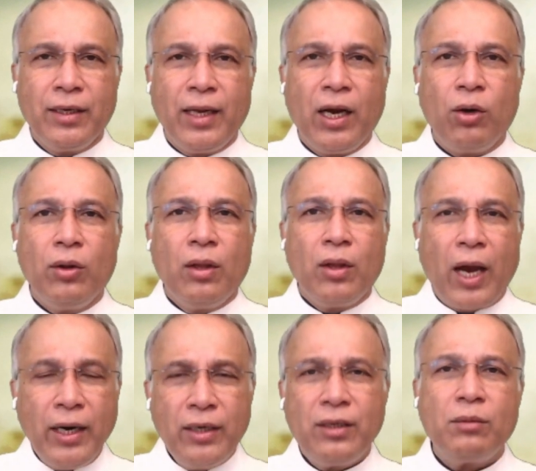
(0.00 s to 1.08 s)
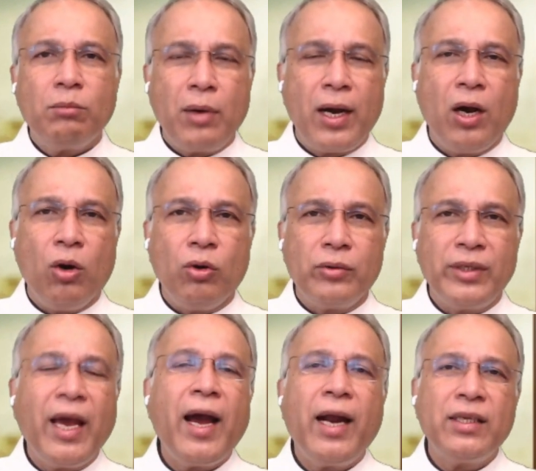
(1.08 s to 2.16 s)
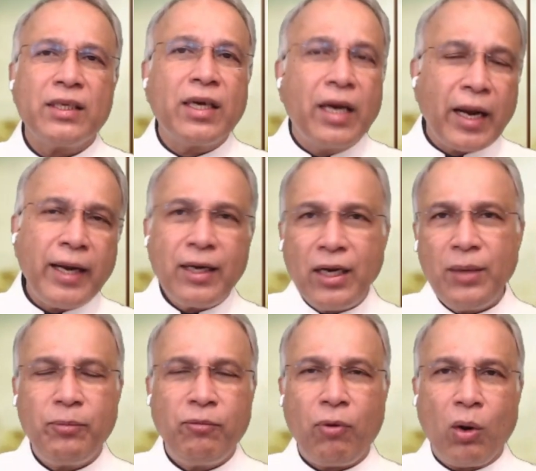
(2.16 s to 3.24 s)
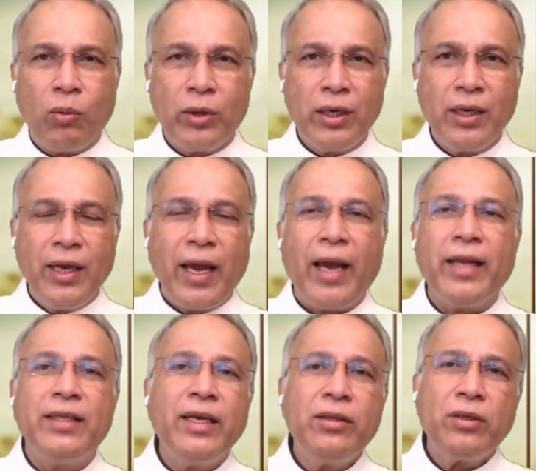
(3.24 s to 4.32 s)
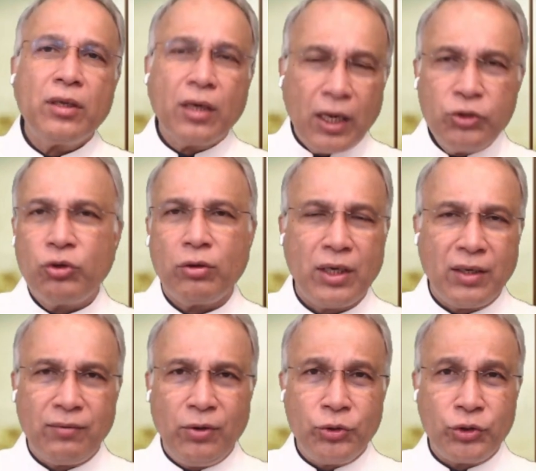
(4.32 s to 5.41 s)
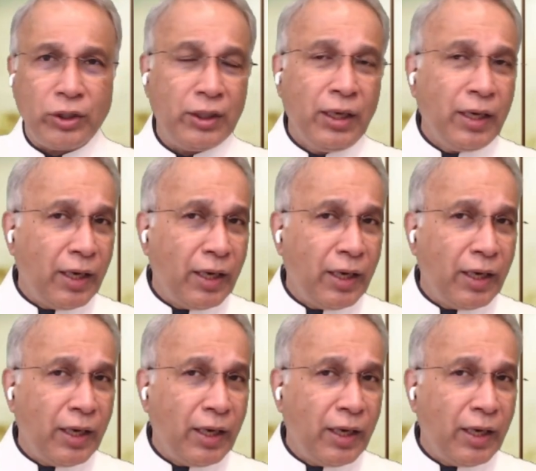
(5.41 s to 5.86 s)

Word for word: Now, under Mao, they had the Great Leap Forward and then the Cultural Revolution.